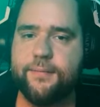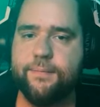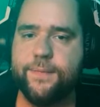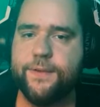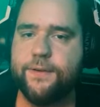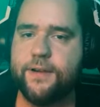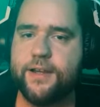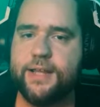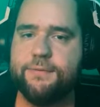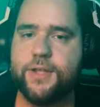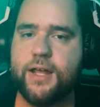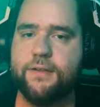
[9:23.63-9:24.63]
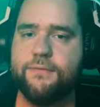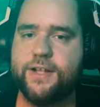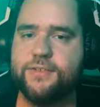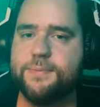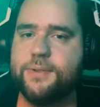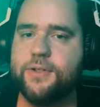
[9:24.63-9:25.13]
they're not going to have a lot of
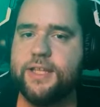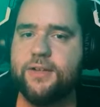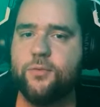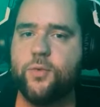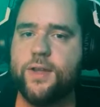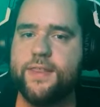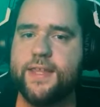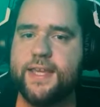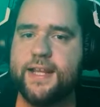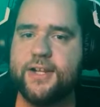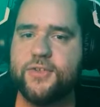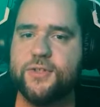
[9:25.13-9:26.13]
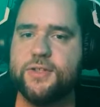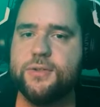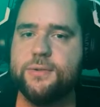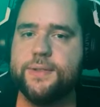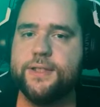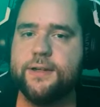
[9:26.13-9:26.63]
flexibility in what they can actually
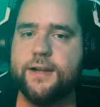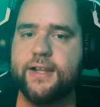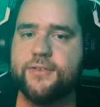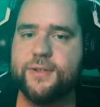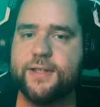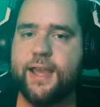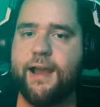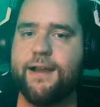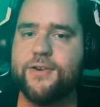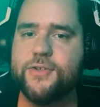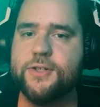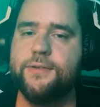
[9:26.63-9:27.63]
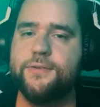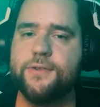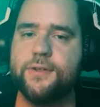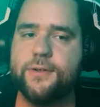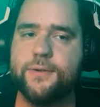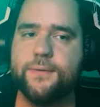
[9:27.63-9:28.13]
do with their extra cash.
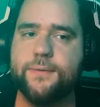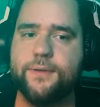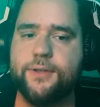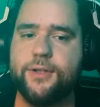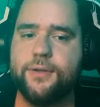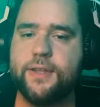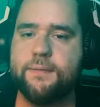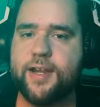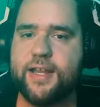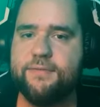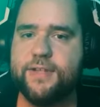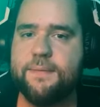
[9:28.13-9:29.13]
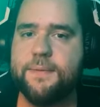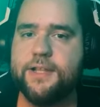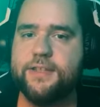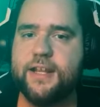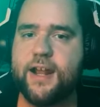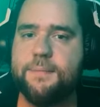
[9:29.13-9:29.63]
So, they might have
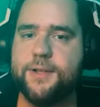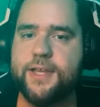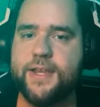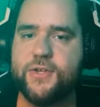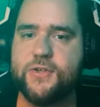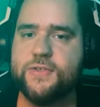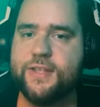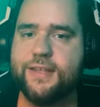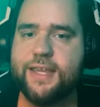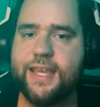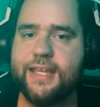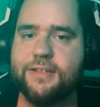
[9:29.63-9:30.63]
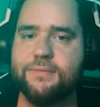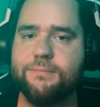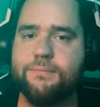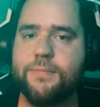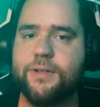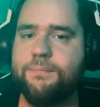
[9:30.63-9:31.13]
debt obligations that they can't
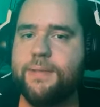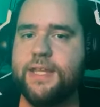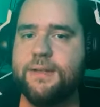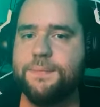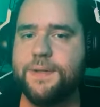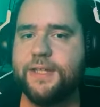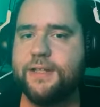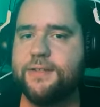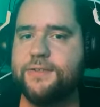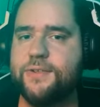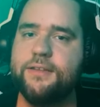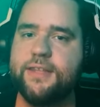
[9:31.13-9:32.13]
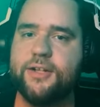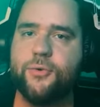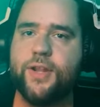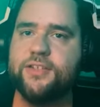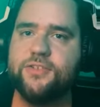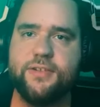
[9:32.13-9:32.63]
meet because they
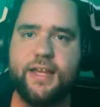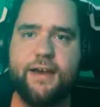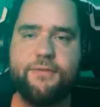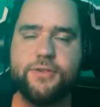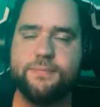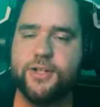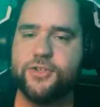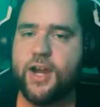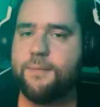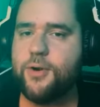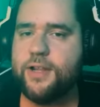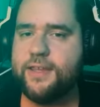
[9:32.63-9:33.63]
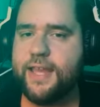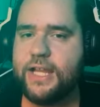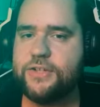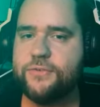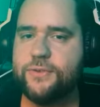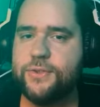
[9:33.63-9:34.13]
don't have as much operating
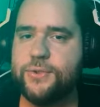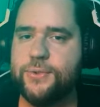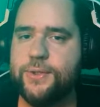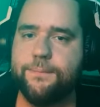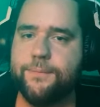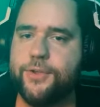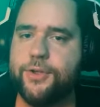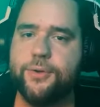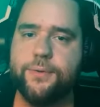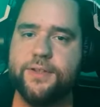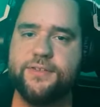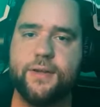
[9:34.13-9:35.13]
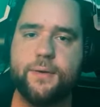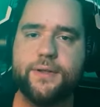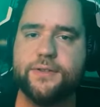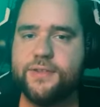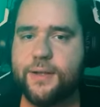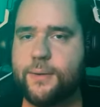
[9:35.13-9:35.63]
cash flow, et cetera,
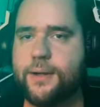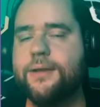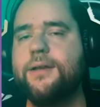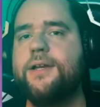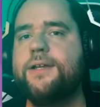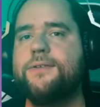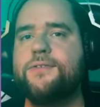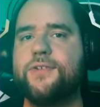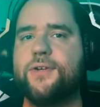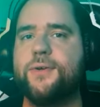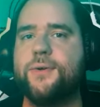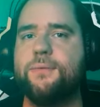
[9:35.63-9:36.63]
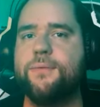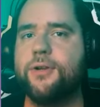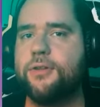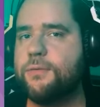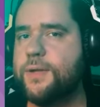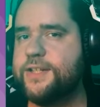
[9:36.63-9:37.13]
et cetera. So there
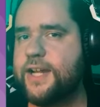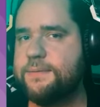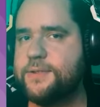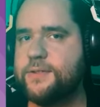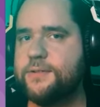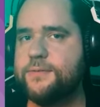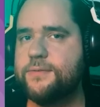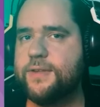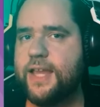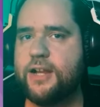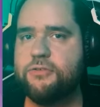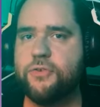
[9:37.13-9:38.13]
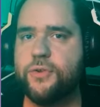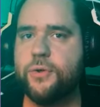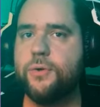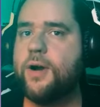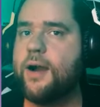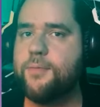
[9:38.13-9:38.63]
are 3 types of cash
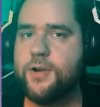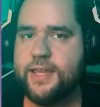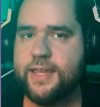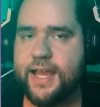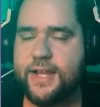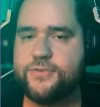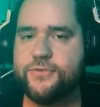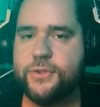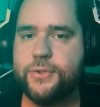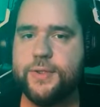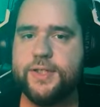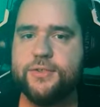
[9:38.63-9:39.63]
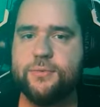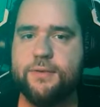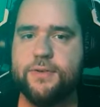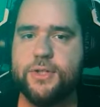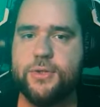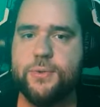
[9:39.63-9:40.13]
flow. Operating cash flow is
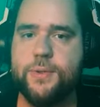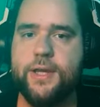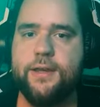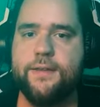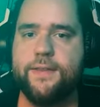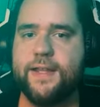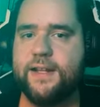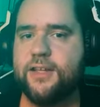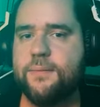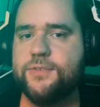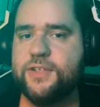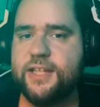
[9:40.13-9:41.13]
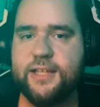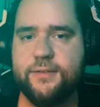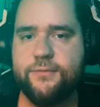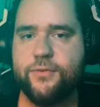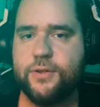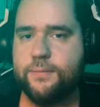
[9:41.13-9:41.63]
revenue that comes
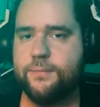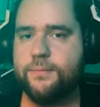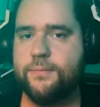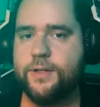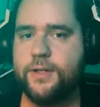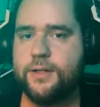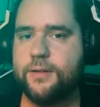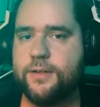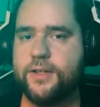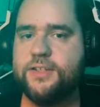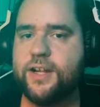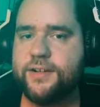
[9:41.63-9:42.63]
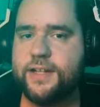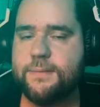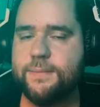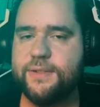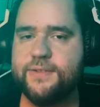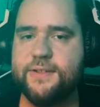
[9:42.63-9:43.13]
in from conducting
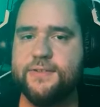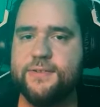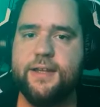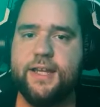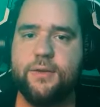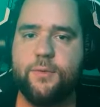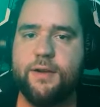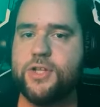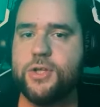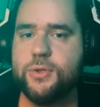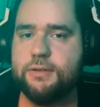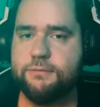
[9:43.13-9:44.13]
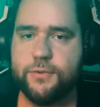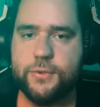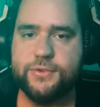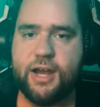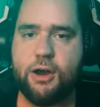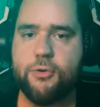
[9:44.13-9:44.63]
business and revenue that
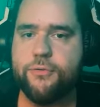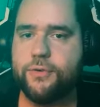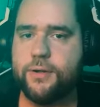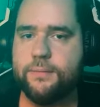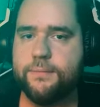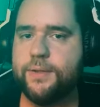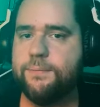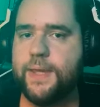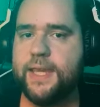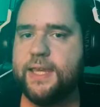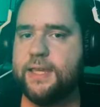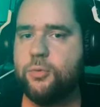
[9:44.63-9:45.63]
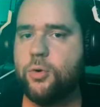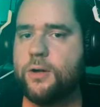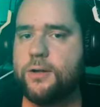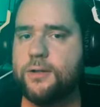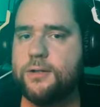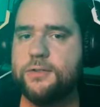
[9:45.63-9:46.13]
flows out from paying
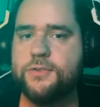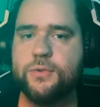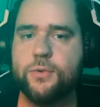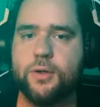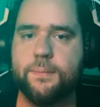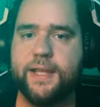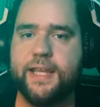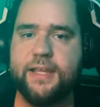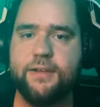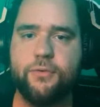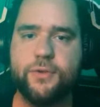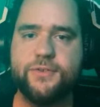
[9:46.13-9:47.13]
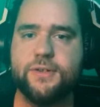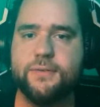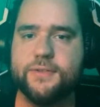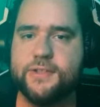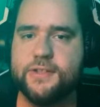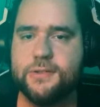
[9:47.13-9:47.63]
workers or paying for
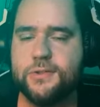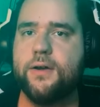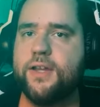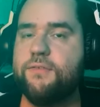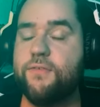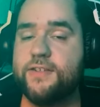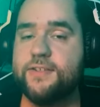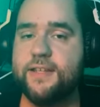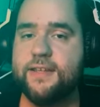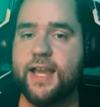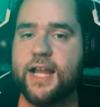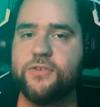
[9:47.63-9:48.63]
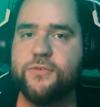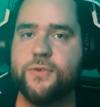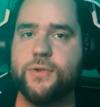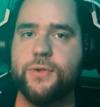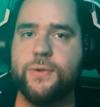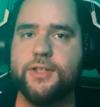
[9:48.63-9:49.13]
services. Investing cash
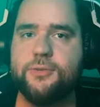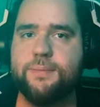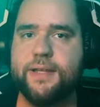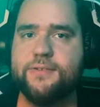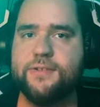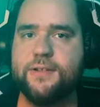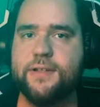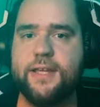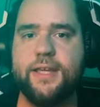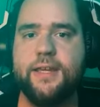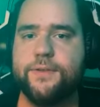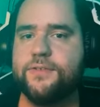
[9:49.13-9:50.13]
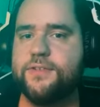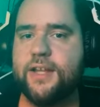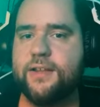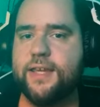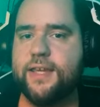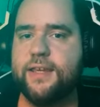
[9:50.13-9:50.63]
flow is basically
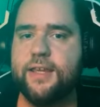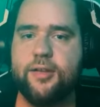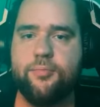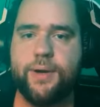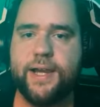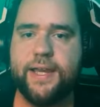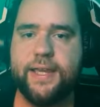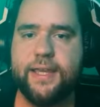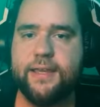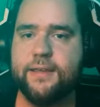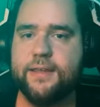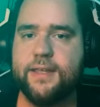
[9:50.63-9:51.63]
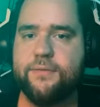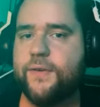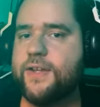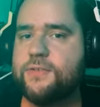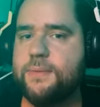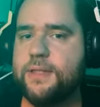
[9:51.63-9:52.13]
selling and buying
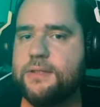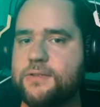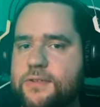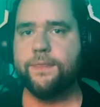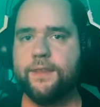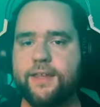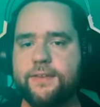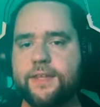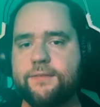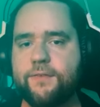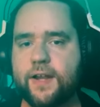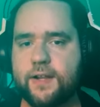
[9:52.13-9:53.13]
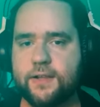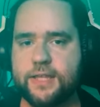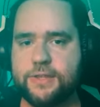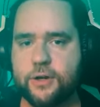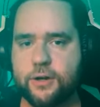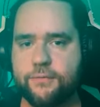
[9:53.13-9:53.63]
investments. And then finally,
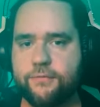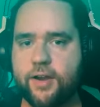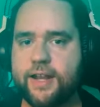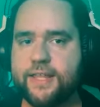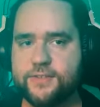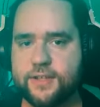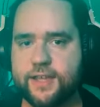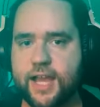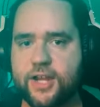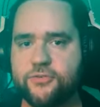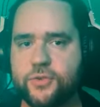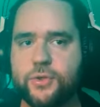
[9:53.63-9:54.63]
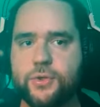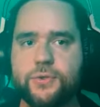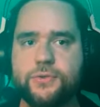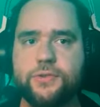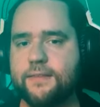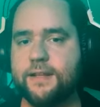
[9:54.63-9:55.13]
there are financing cash
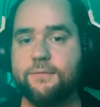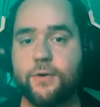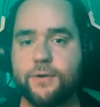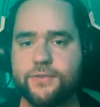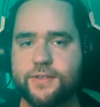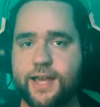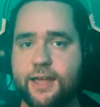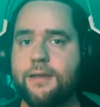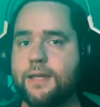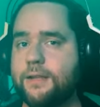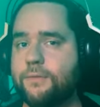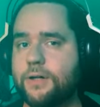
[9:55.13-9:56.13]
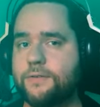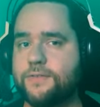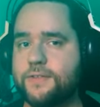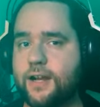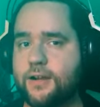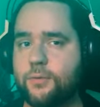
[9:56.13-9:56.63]
flows that involves debt, it involves
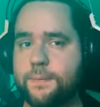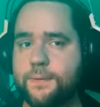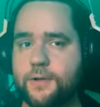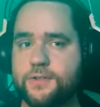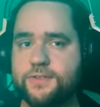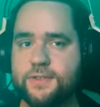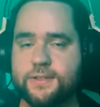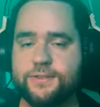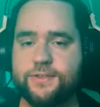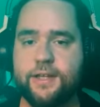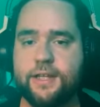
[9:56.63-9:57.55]
stock repurchases, it